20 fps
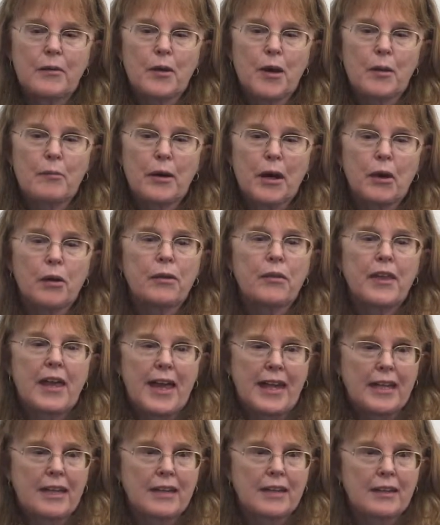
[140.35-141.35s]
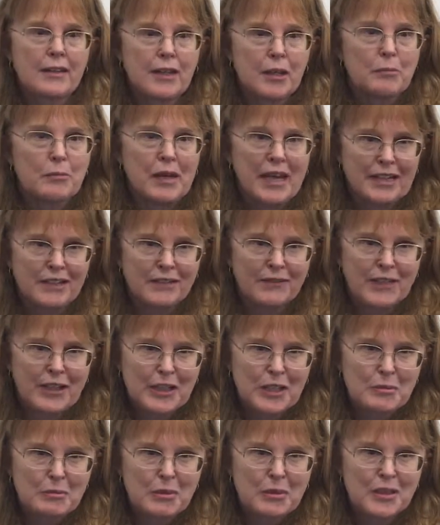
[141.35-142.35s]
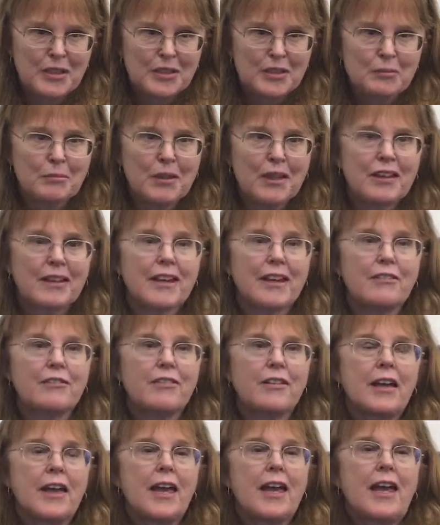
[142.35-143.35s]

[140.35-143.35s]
about the impact of that experience in my life,